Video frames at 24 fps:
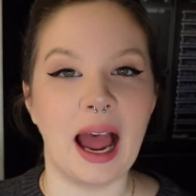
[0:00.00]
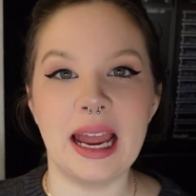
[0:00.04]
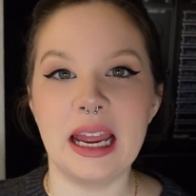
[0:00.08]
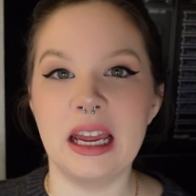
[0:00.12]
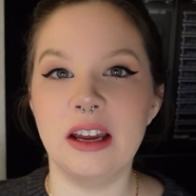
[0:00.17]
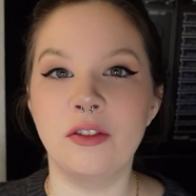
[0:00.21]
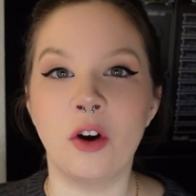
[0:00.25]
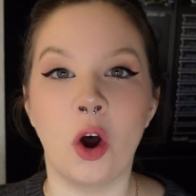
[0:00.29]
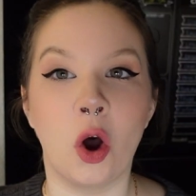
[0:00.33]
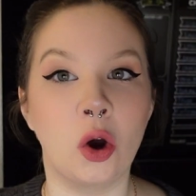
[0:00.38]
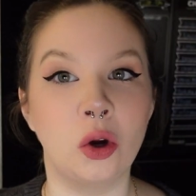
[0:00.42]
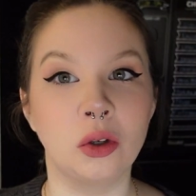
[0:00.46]
I
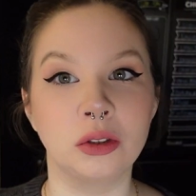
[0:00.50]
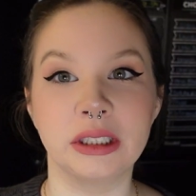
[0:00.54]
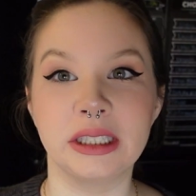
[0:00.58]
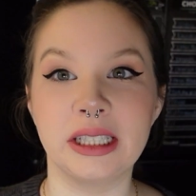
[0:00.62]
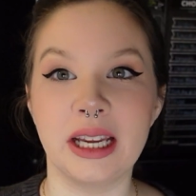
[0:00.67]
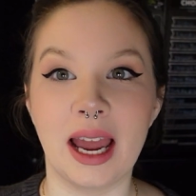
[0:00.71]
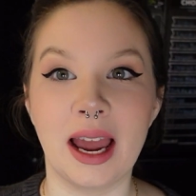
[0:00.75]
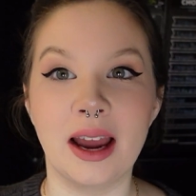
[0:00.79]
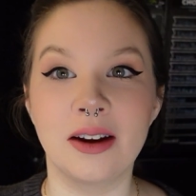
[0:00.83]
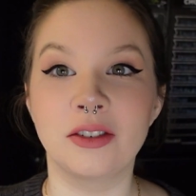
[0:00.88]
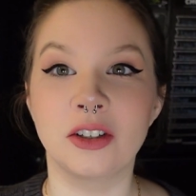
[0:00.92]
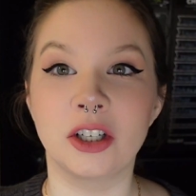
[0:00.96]
have
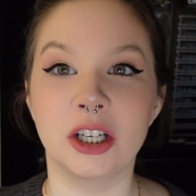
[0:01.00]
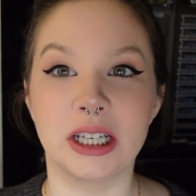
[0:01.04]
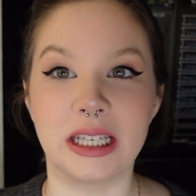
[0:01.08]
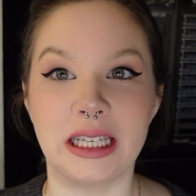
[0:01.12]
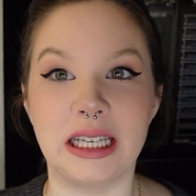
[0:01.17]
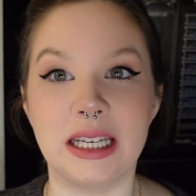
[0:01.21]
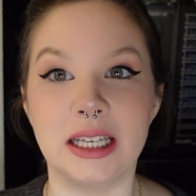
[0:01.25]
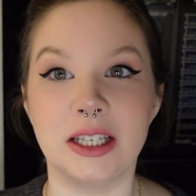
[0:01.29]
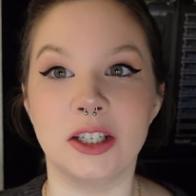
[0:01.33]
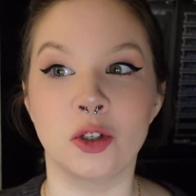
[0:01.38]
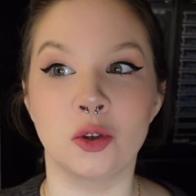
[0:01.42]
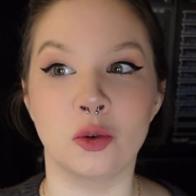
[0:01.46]
only ever
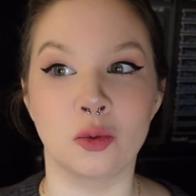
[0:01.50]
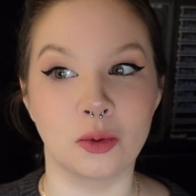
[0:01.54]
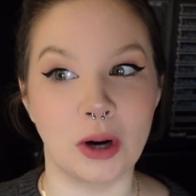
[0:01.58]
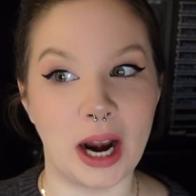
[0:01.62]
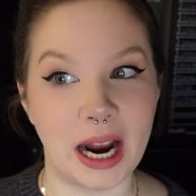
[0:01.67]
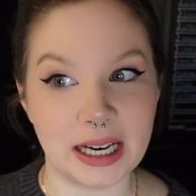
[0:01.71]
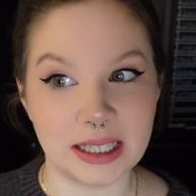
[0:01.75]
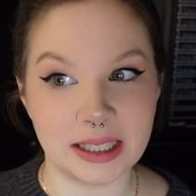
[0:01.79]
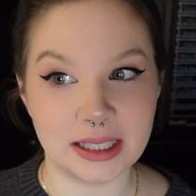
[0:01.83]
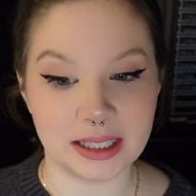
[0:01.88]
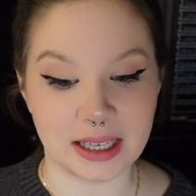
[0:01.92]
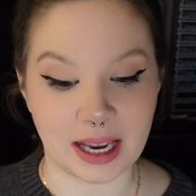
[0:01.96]
eaten
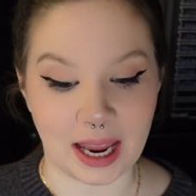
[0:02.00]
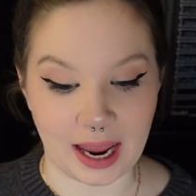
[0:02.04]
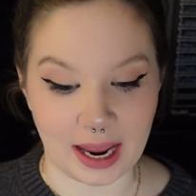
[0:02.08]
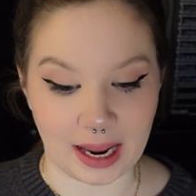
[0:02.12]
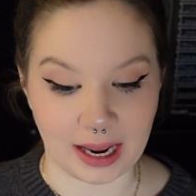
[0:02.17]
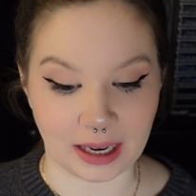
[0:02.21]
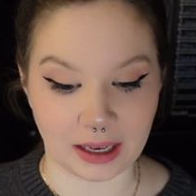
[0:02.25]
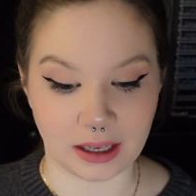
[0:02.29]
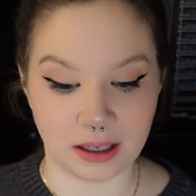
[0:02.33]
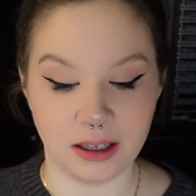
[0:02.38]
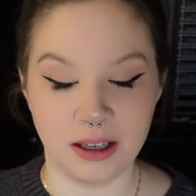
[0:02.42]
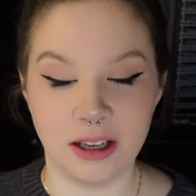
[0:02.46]
rice
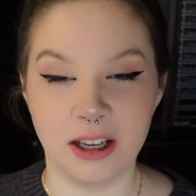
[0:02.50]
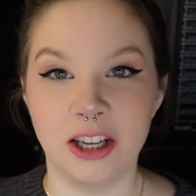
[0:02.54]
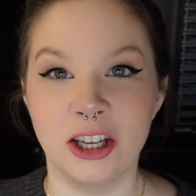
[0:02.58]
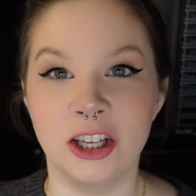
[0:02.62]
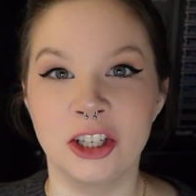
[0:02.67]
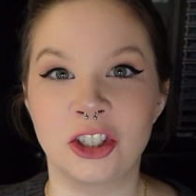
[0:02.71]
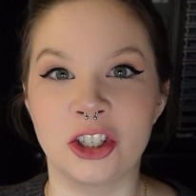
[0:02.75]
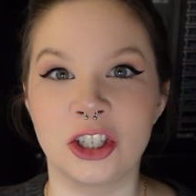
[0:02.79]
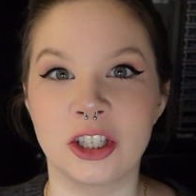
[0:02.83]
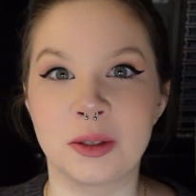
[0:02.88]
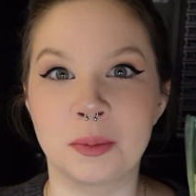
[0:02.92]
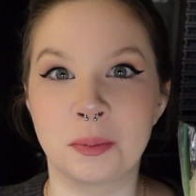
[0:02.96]
cake
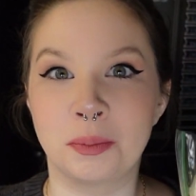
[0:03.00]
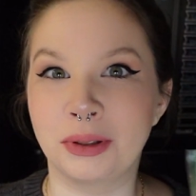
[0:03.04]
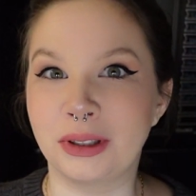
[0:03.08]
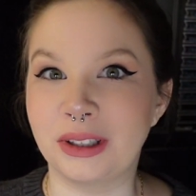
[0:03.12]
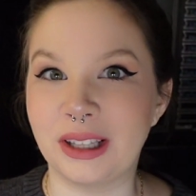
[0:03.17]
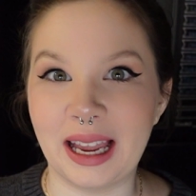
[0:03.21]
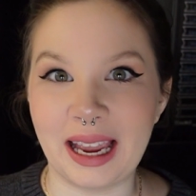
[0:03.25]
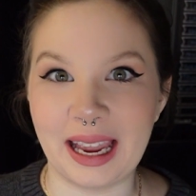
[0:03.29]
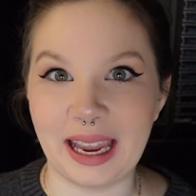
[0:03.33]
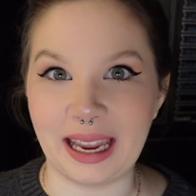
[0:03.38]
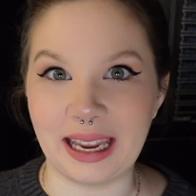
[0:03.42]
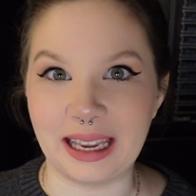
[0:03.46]
just
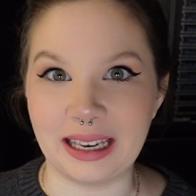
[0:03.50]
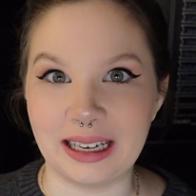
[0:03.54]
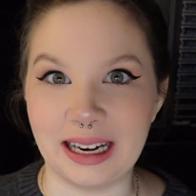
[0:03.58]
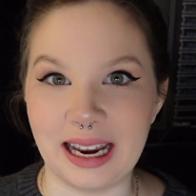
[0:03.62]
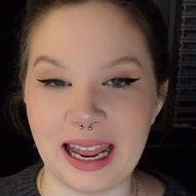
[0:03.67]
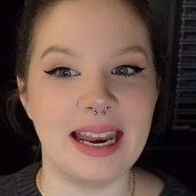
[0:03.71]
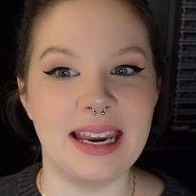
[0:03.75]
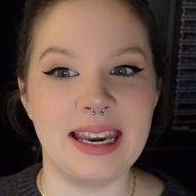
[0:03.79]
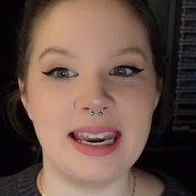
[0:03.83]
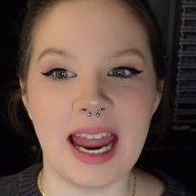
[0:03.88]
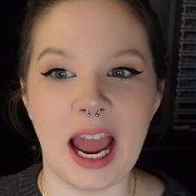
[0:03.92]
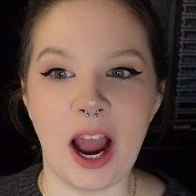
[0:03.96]
plain.
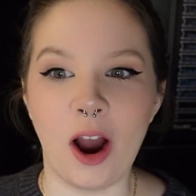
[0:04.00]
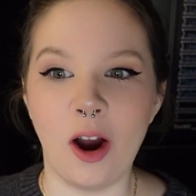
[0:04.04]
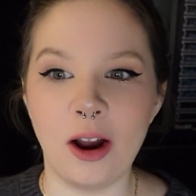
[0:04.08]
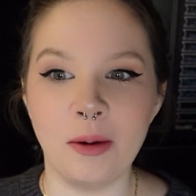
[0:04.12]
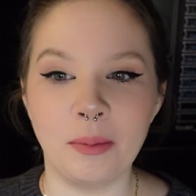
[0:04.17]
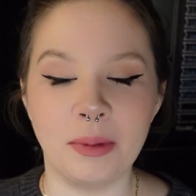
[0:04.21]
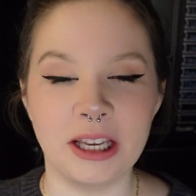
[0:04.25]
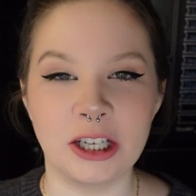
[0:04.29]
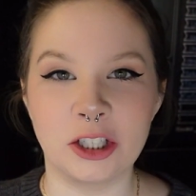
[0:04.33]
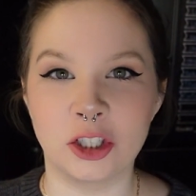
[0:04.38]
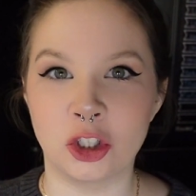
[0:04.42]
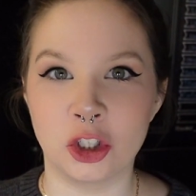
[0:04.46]
And now I'm
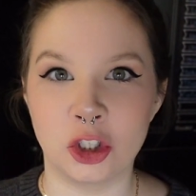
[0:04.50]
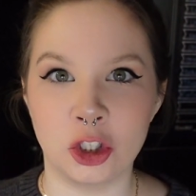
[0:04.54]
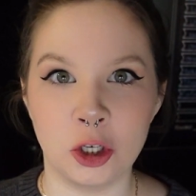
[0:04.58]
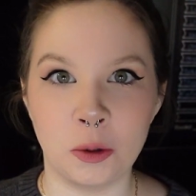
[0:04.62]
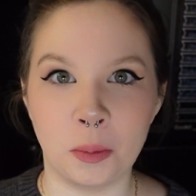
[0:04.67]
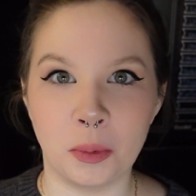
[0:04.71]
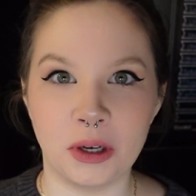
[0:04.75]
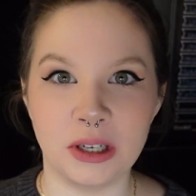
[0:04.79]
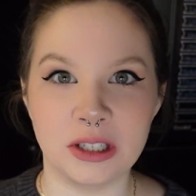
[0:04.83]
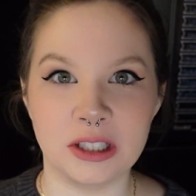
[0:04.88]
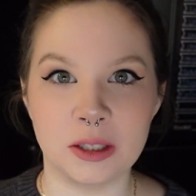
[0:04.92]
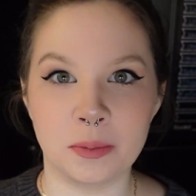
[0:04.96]
like
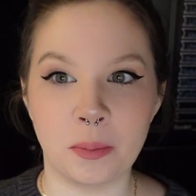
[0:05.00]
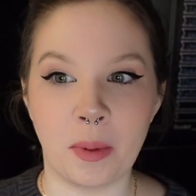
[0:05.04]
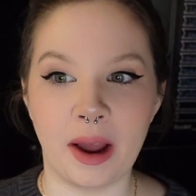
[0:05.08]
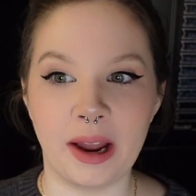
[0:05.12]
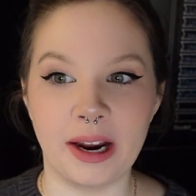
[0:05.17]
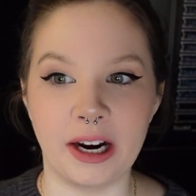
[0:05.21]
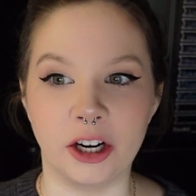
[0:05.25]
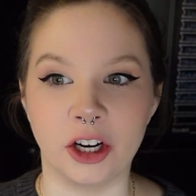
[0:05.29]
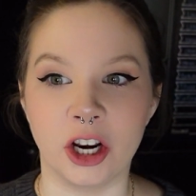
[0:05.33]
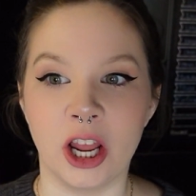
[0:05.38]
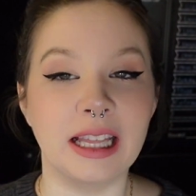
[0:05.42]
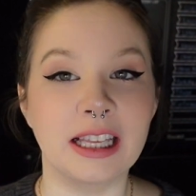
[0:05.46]
super
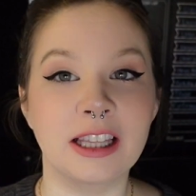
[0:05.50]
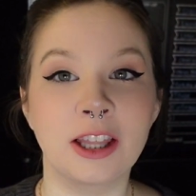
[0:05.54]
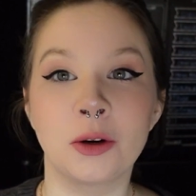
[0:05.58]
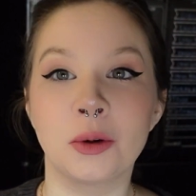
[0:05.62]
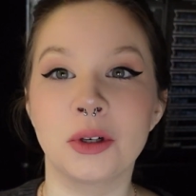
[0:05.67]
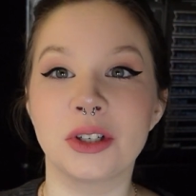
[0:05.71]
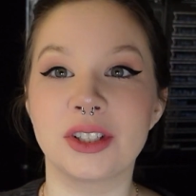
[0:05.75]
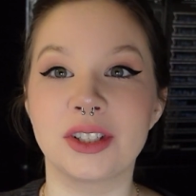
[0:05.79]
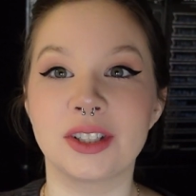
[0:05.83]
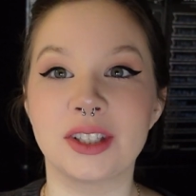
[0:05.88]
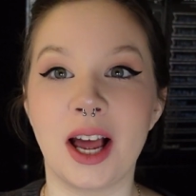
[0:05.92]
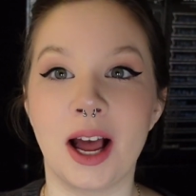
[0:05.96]
inspired. Like there
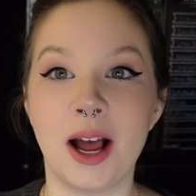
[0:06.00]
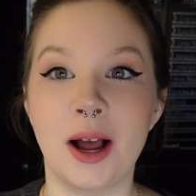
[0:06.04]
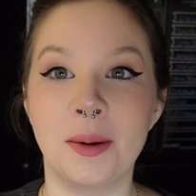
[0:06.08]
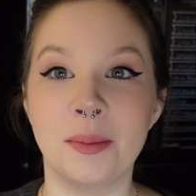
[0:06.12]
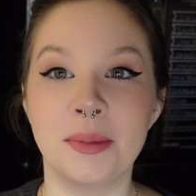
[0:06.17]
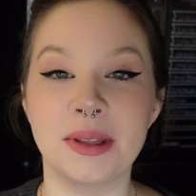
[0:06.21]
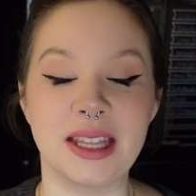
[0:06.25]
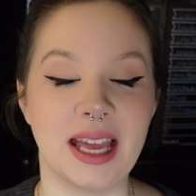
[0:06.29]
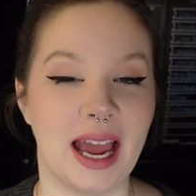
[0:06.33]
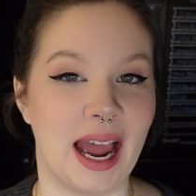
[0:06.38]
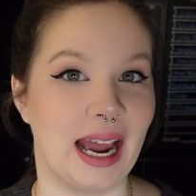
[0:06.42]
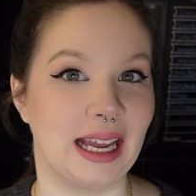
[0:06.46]
were some
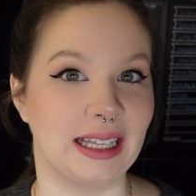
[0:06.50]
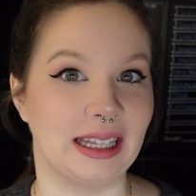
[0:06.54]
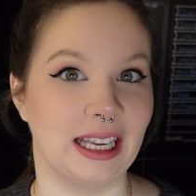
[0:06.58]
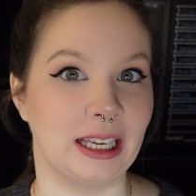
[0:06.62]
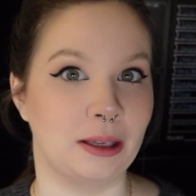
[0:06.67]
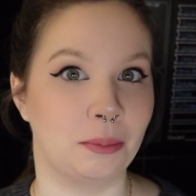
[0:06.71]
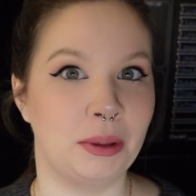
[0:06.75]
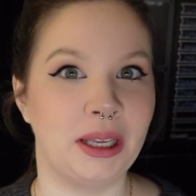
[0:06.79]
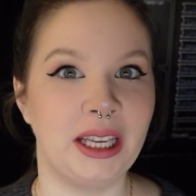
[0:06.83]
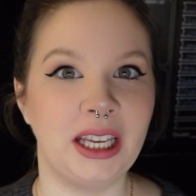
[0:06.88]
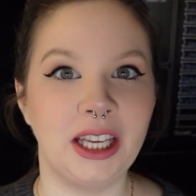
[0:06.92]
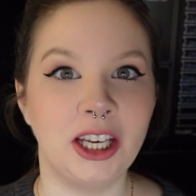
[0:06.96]
that had
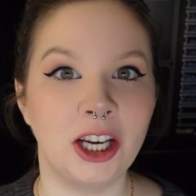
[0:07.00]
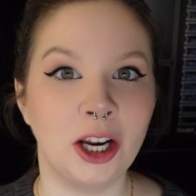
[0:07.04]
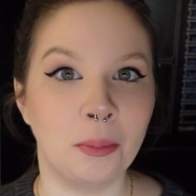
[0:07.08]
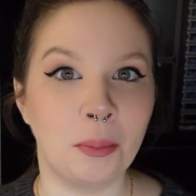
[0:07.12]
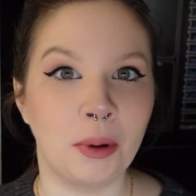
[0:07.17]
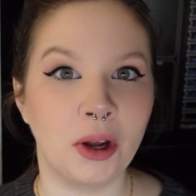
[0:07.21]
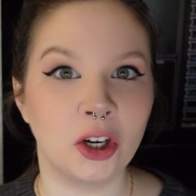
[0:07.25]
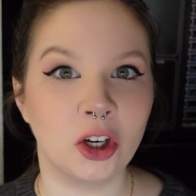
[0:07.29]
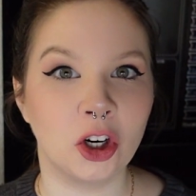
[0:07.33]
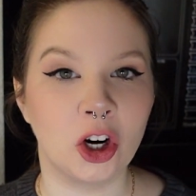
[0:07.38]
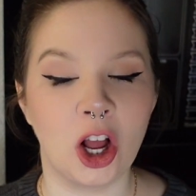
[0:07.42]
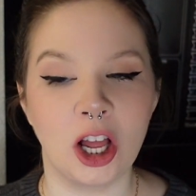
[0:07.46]
like peanut
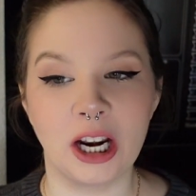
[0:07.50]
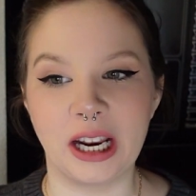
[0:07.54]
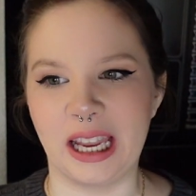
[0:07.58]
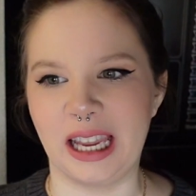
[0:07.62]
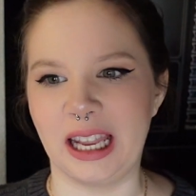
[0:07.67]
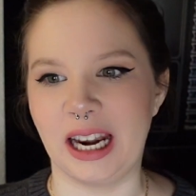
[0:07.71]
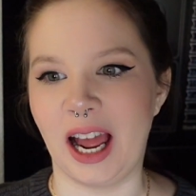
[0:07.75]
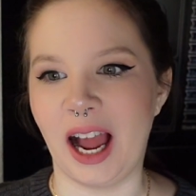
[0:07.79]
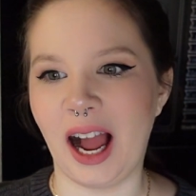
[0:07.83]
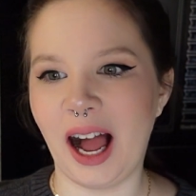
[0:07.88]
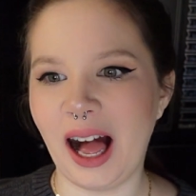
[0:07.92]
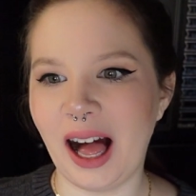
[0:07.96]
butter on it
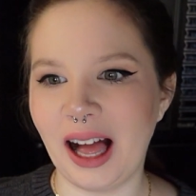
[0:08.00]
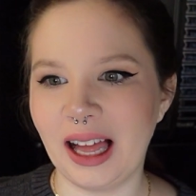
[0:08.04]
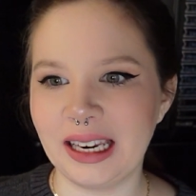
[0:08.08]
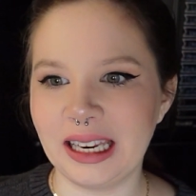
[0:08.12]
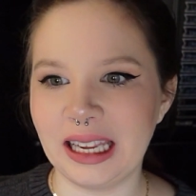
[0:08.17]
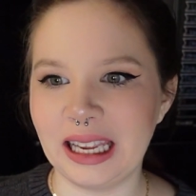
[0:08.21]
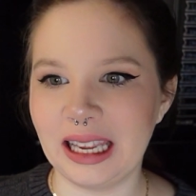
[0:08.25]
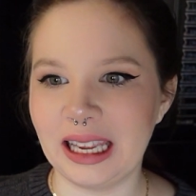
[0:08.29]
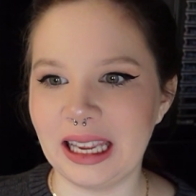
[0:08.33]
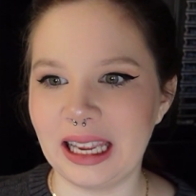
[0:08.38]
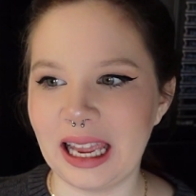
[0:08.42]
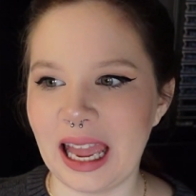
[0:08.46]
and
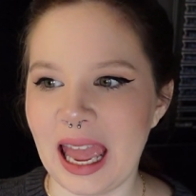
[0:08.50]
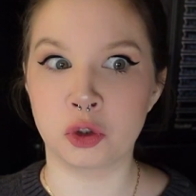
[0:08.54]
honey.